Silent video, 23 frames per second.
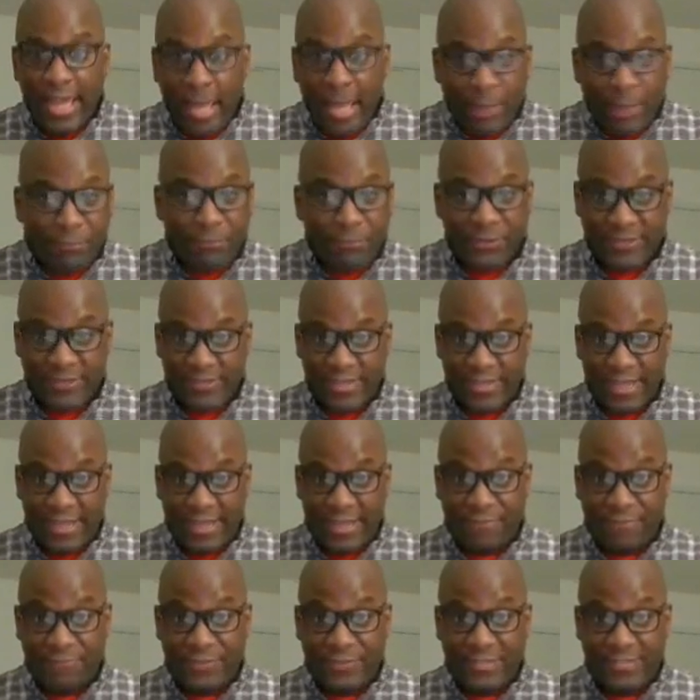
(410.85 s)
emphasize,
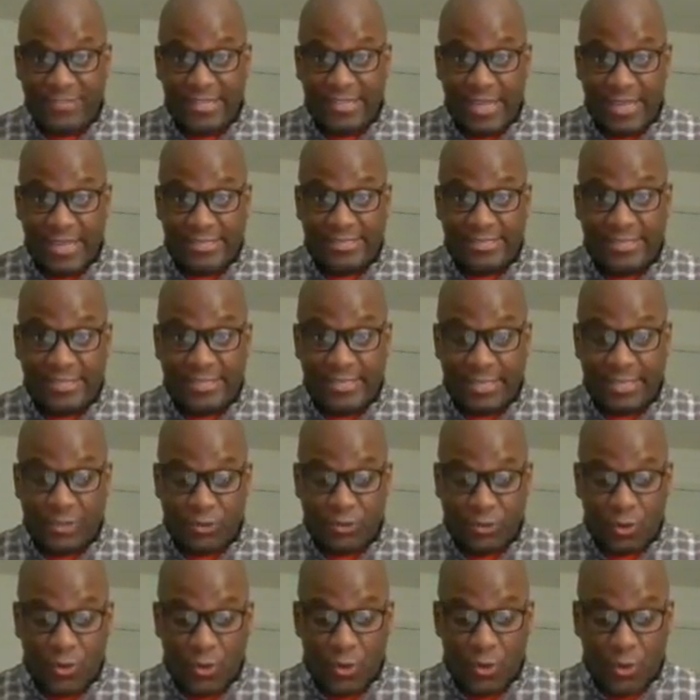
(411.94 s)
emphasize it
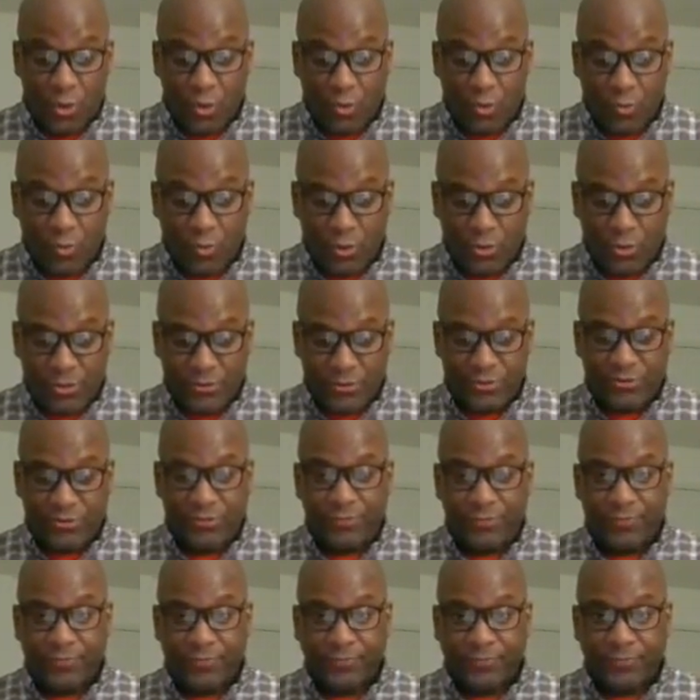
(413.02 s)
in your own
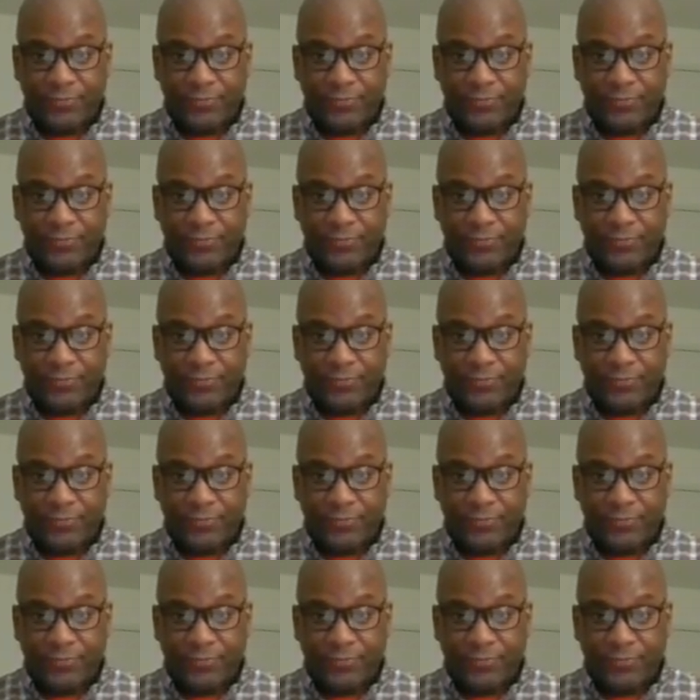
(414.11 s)
words